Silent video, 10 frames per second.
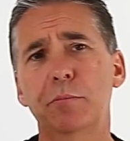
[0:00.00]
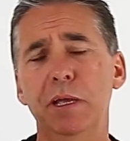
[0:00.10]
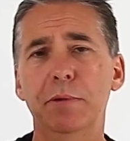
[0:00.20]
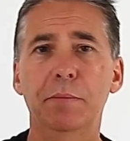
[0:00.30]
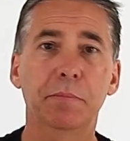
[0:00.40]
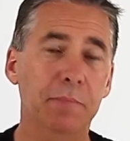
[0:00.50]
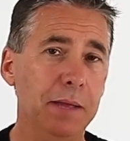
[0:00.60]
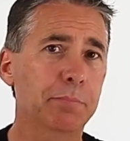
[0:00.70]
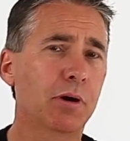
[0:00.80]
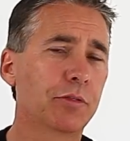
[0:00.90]
me, but it
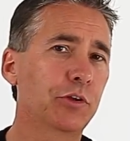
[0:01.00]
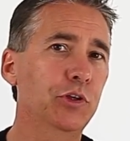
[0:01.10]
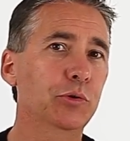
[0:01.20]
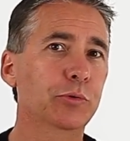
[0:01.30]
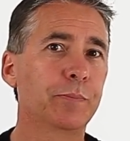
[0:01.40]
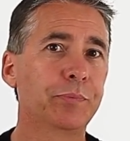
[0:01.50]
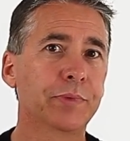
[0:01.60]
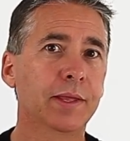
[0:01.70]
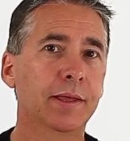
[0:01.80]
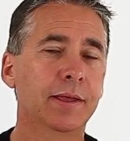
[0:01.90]
might bother you.
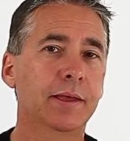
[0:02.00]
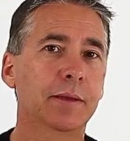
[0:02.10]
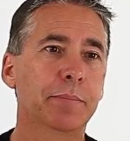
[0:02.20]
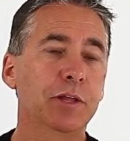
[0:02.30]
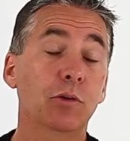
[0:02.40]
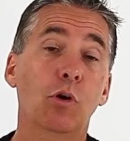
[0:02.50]
But